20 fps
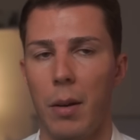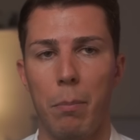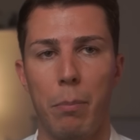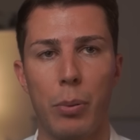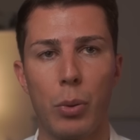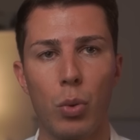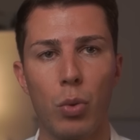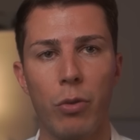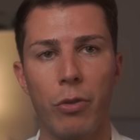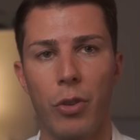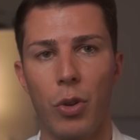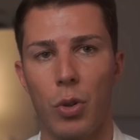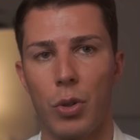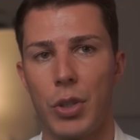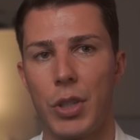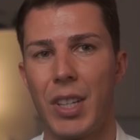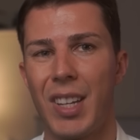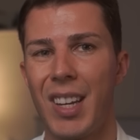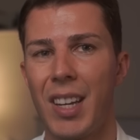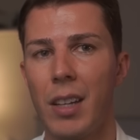prove your
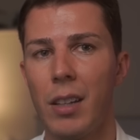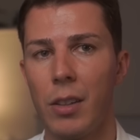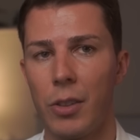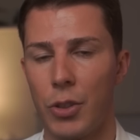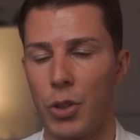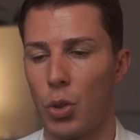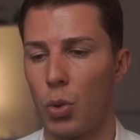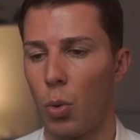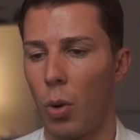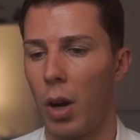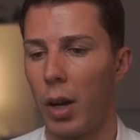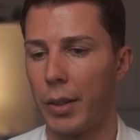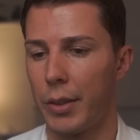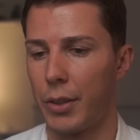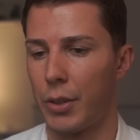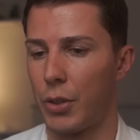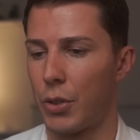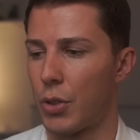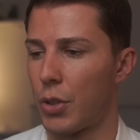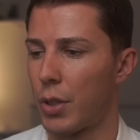skills to
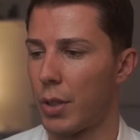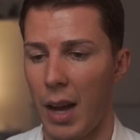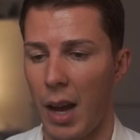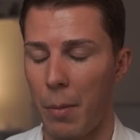others.